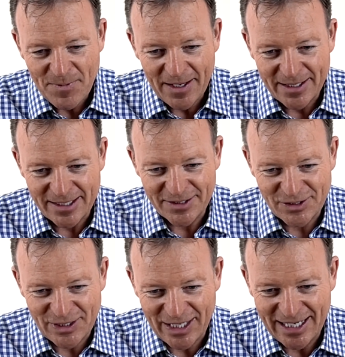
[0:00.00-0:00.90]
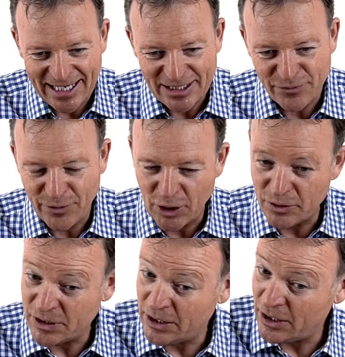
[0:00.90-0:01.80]
his
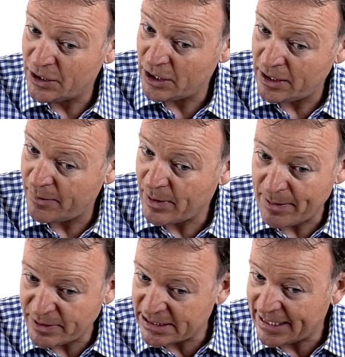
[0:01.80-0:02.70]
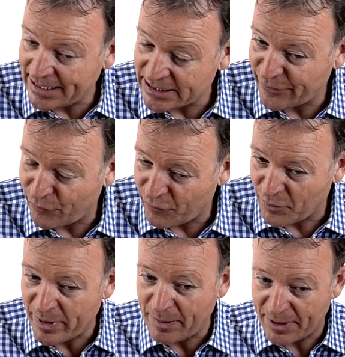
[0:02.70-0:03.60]
views, and it might be slightly different from
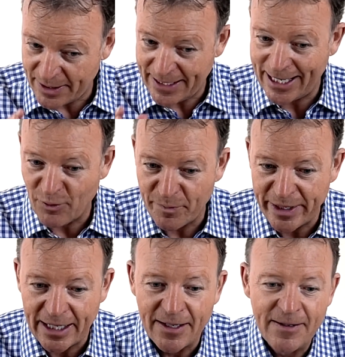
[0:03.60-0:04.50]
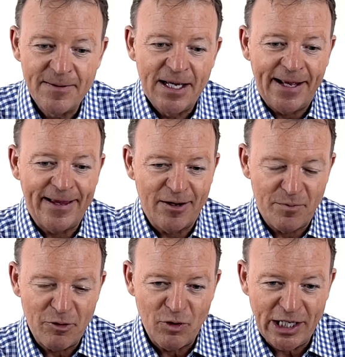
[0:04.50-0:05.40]
me, but I think it would be
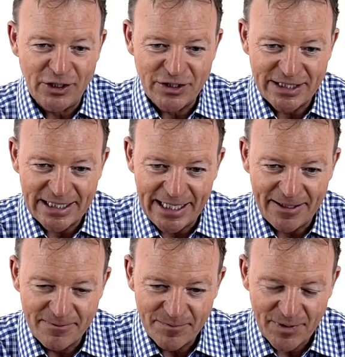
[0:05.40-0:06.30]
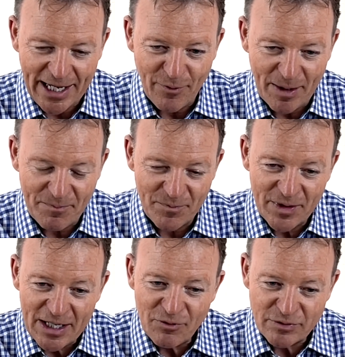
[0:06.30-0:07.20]
really good to see. Anyway, it
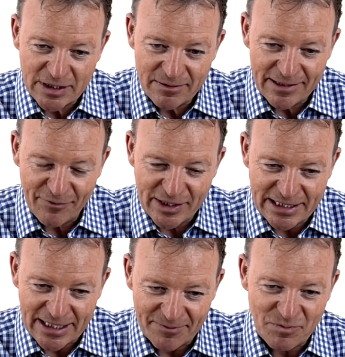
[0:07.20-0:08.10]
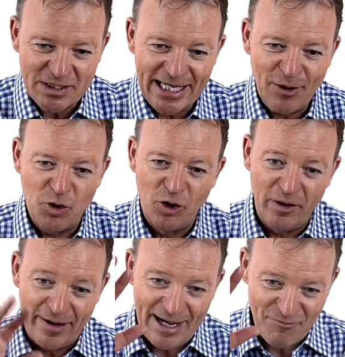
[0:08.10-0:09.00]
was lovely to see you all,
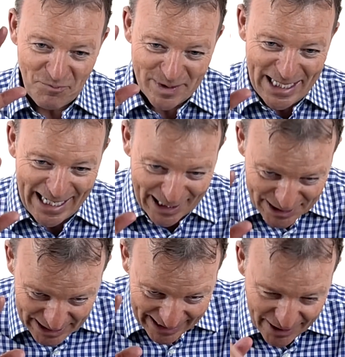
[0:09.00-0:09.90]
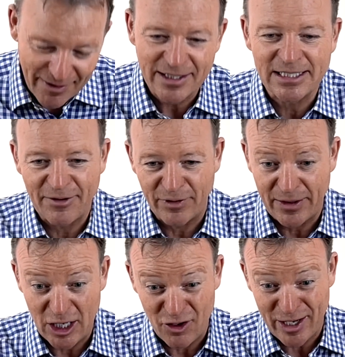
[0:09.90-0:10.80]
although I haven't particularly seen you. It's lovely
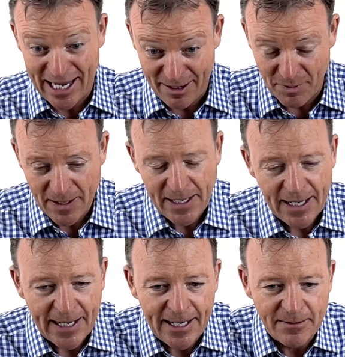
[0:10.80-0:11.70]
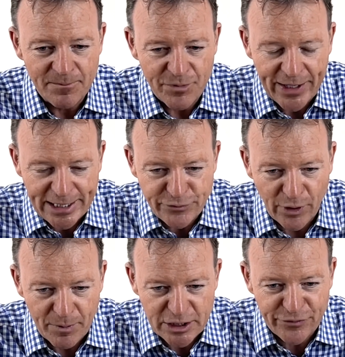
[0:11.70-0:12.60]
that you came. Thanks very
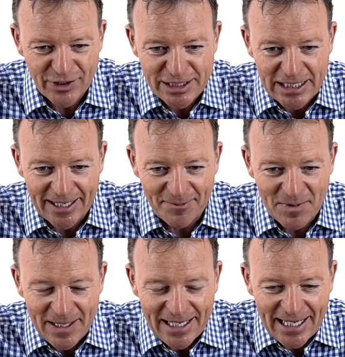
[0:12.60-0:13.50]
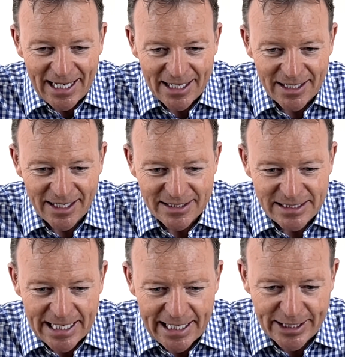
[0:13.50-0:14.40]
much for your time, and
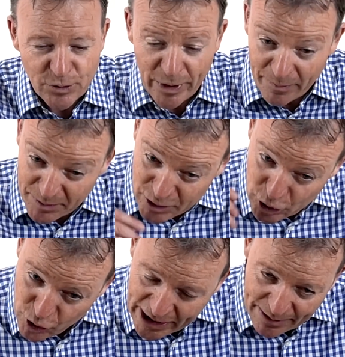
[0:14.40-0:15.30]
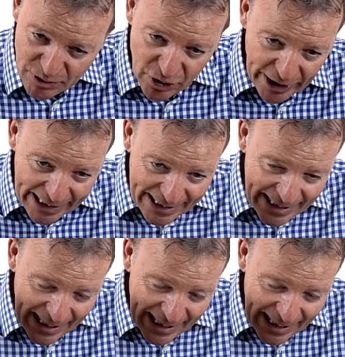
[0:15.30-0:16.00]
see you next week. But do keep doing it.